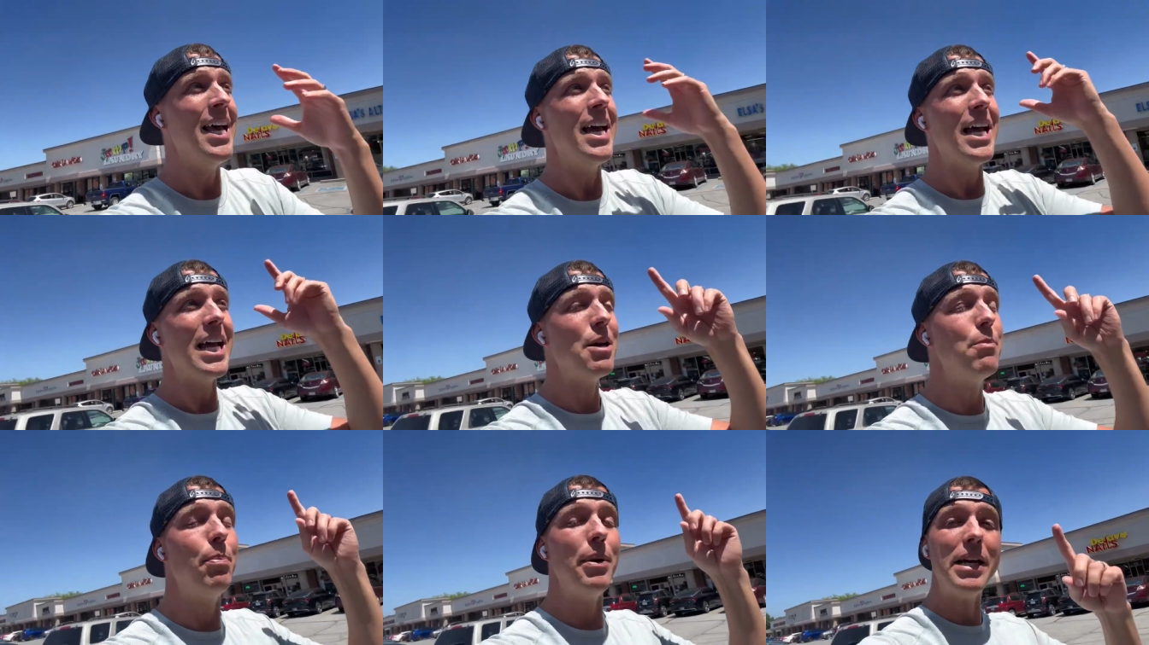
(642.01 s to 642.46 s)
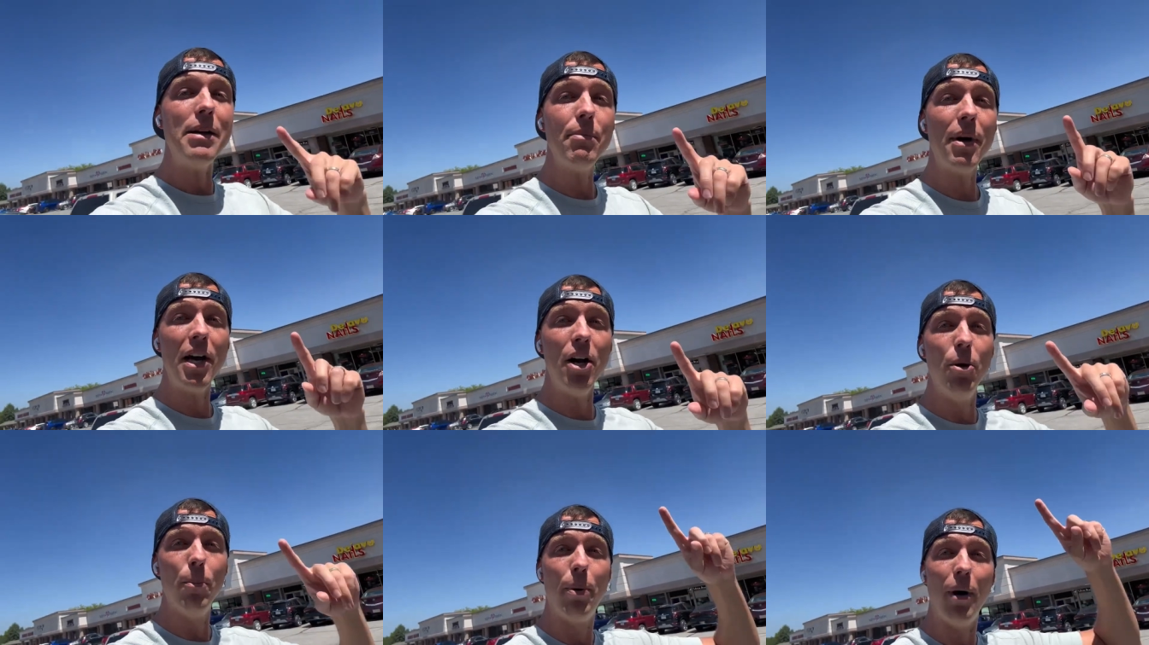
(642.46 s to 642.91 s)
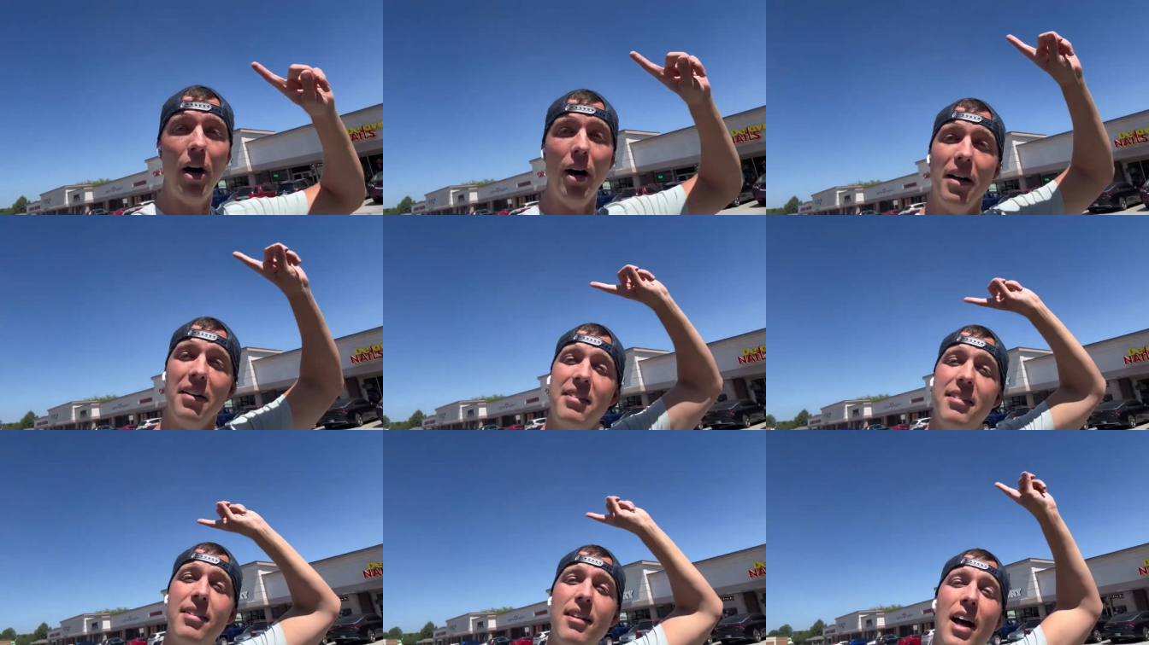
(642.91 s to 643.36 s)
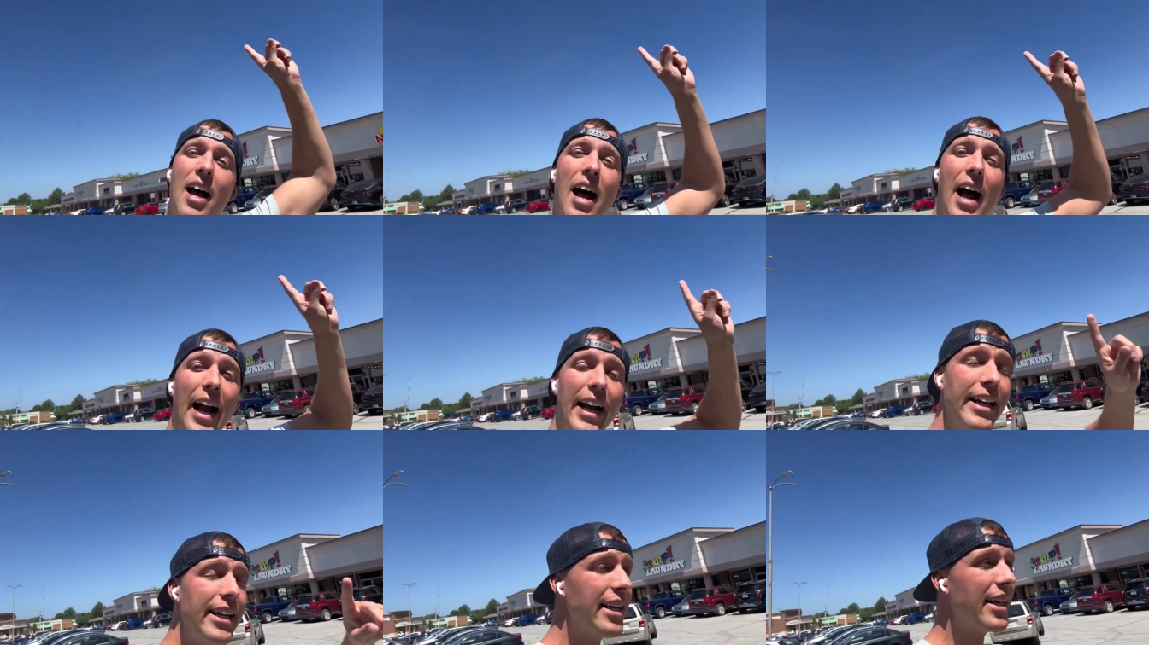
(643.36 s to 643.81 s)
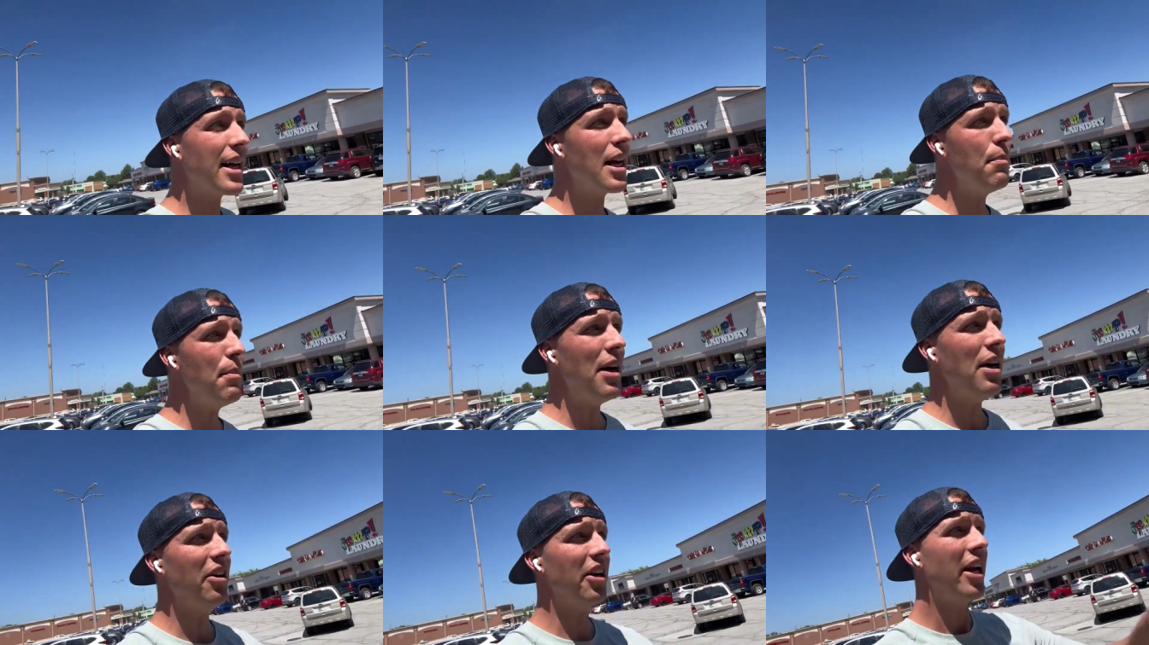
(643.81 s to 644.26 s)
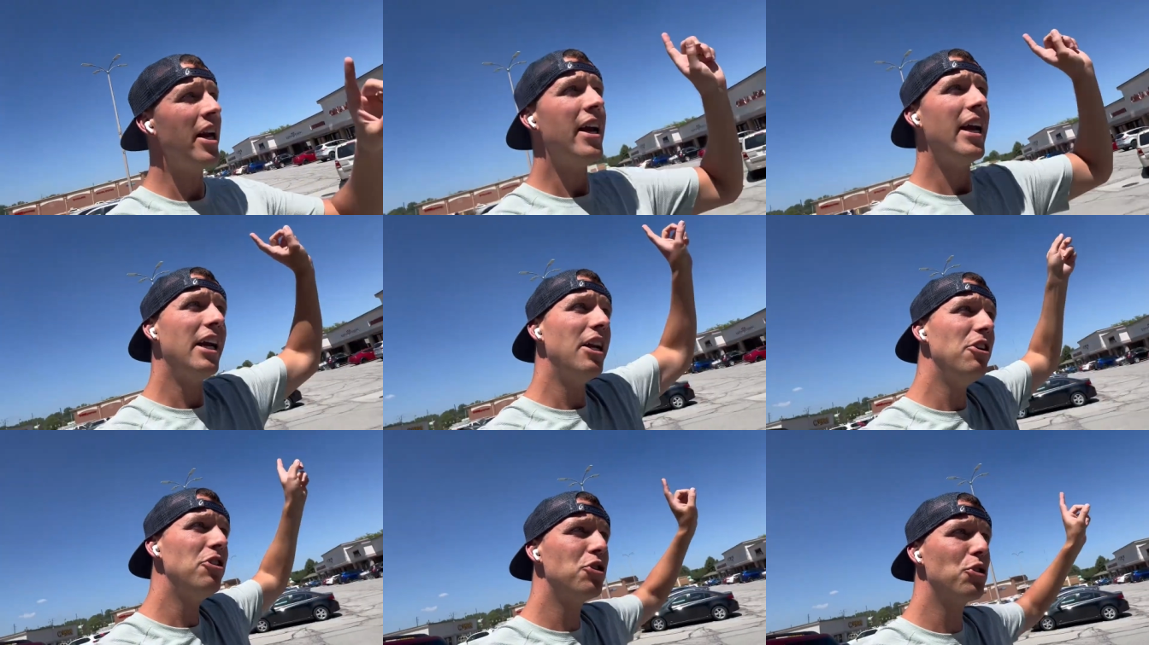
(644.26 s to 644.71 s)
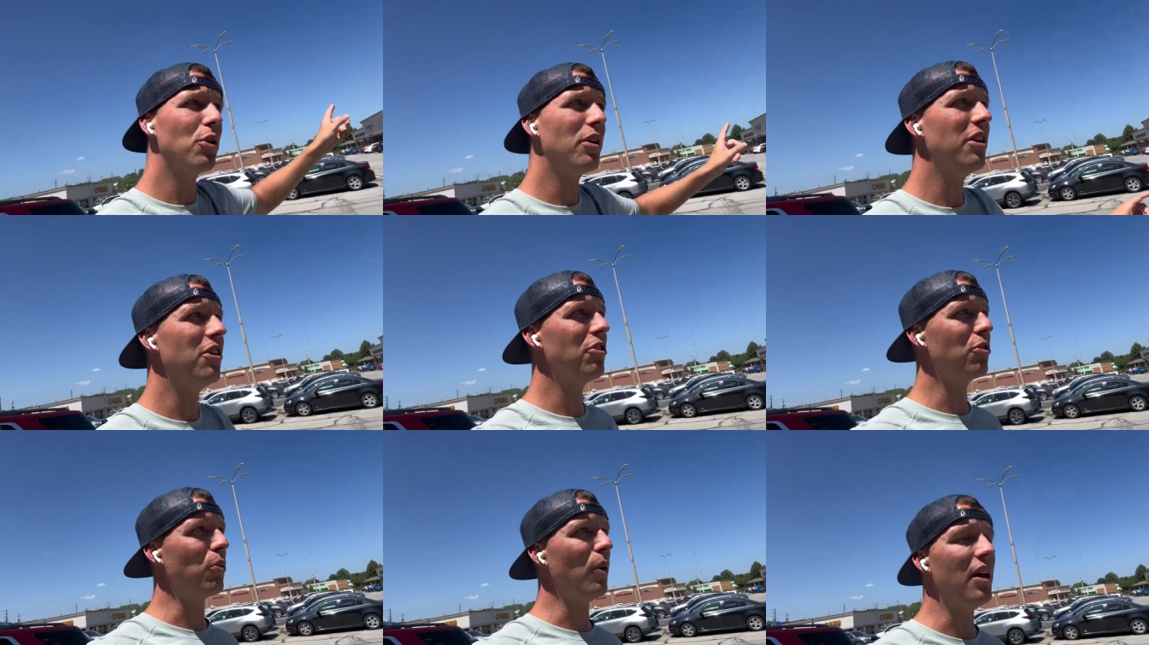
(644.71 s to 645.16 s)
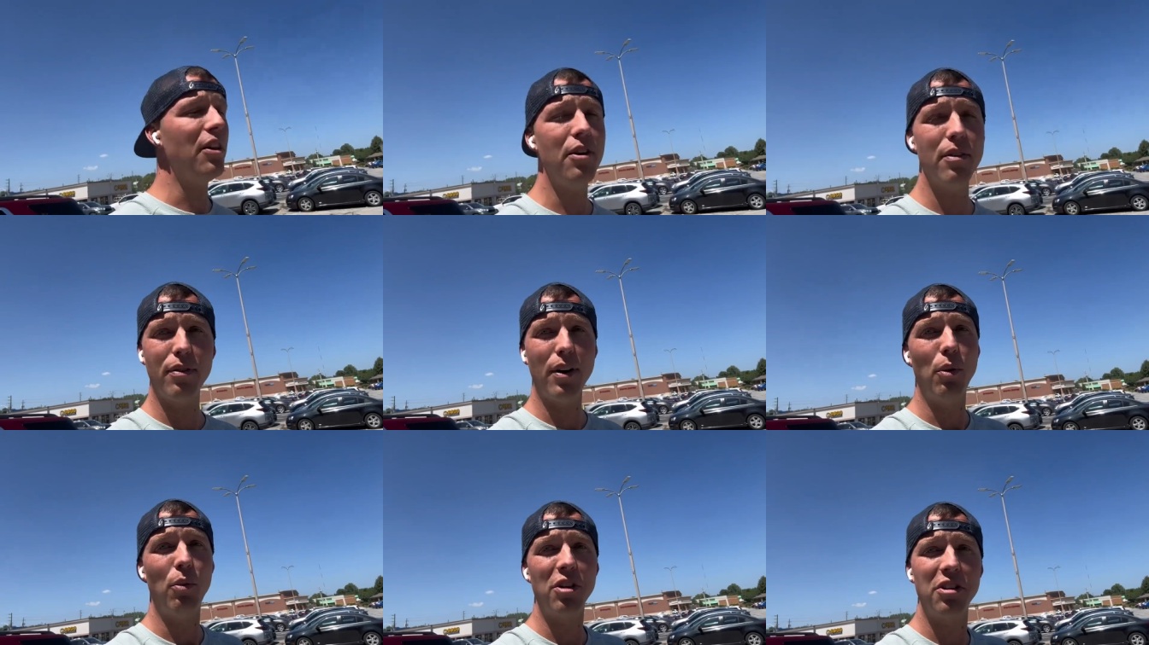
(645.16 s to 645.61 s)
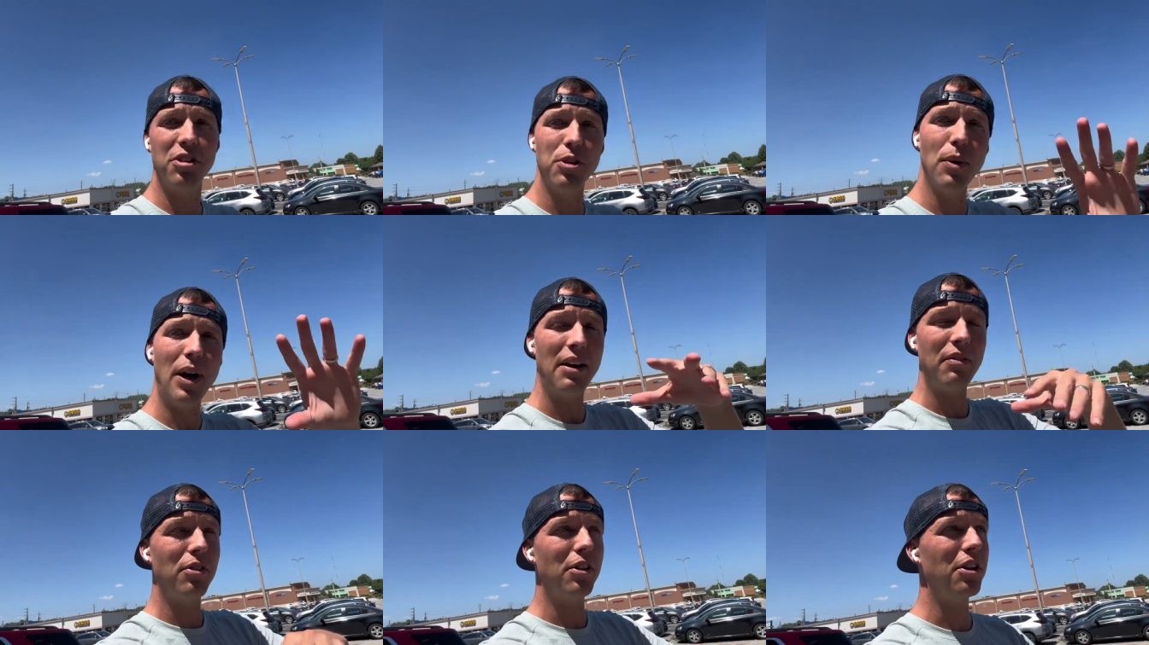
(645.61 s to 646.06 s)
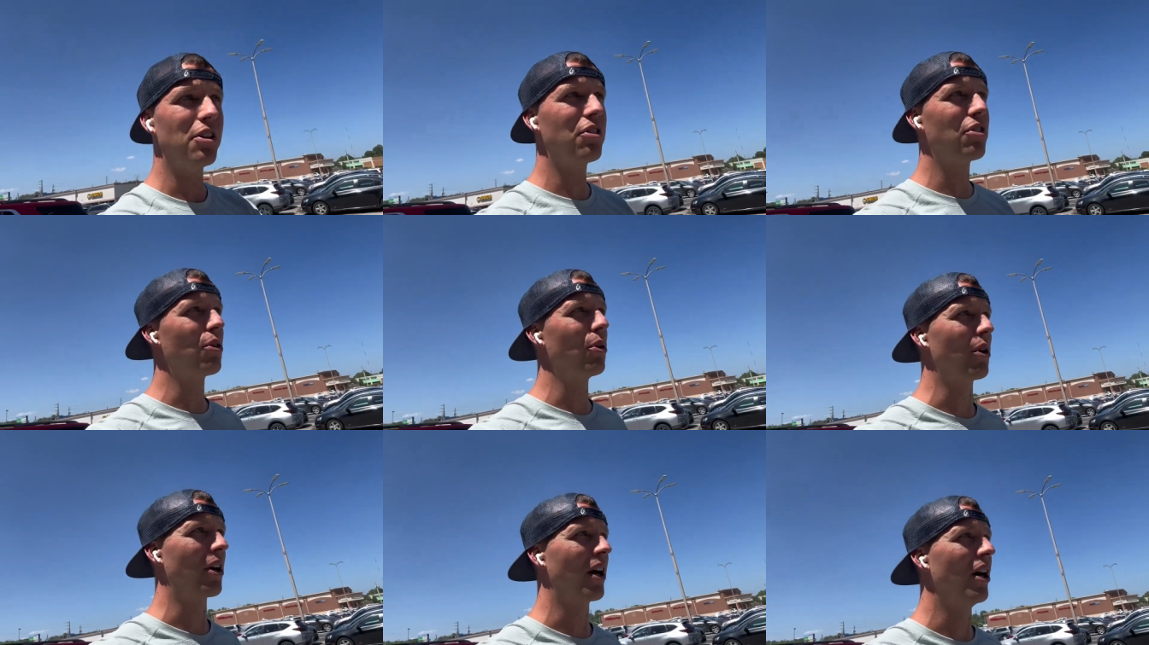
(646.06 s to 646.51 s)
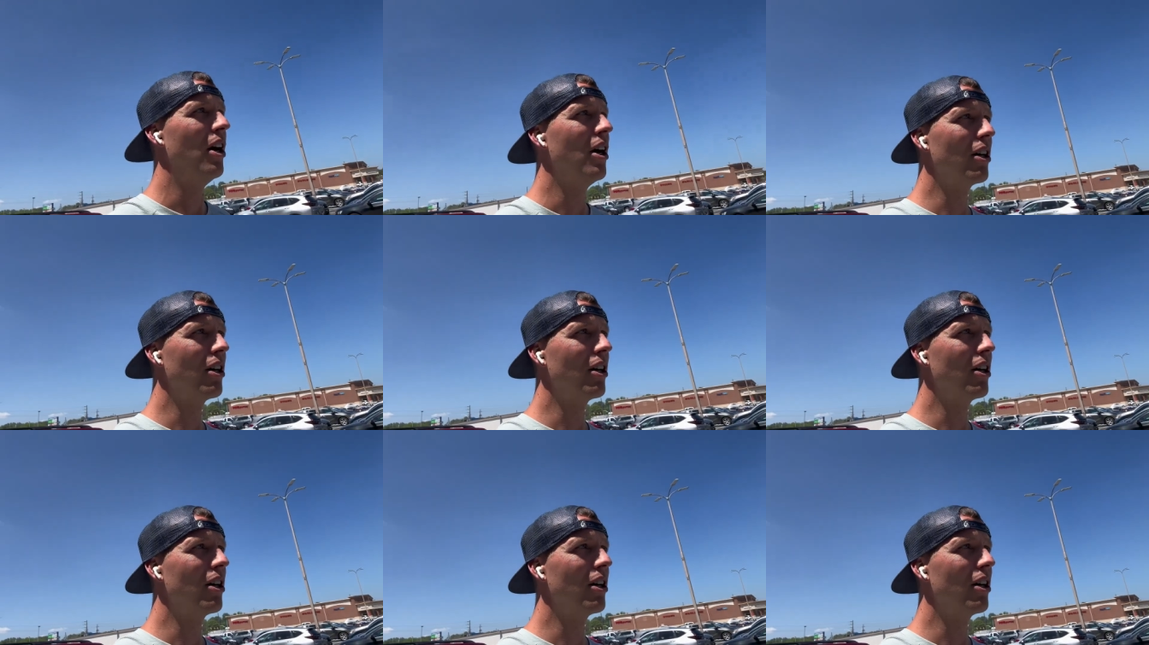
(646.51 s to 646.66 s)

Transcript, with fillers: And being my own boss, I get to come out and enjoy this weather if I want to after this store.